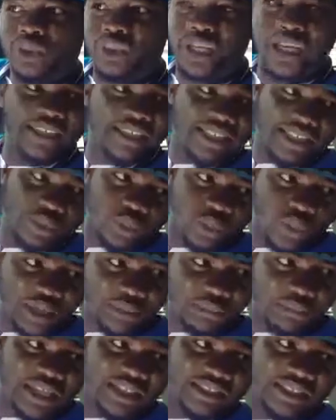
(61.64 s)
send that
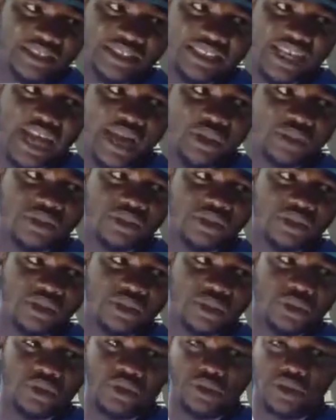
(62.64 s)
one message out,
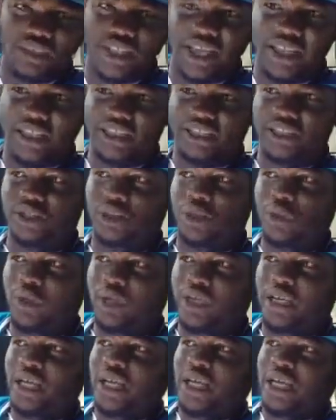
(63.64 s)
to say that,
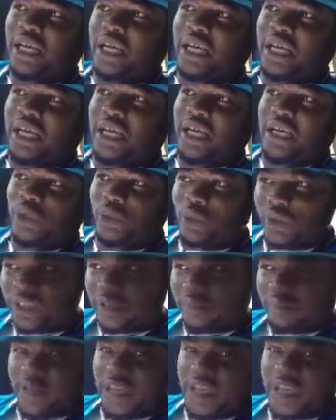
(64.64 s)

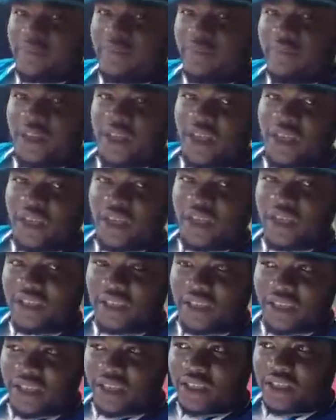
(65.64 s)
look at me,
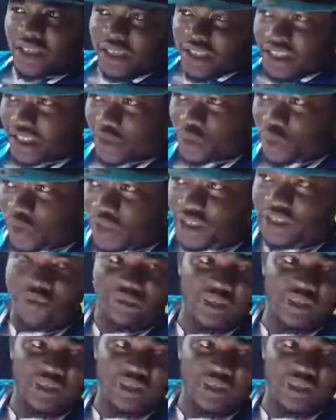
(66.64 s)
this is what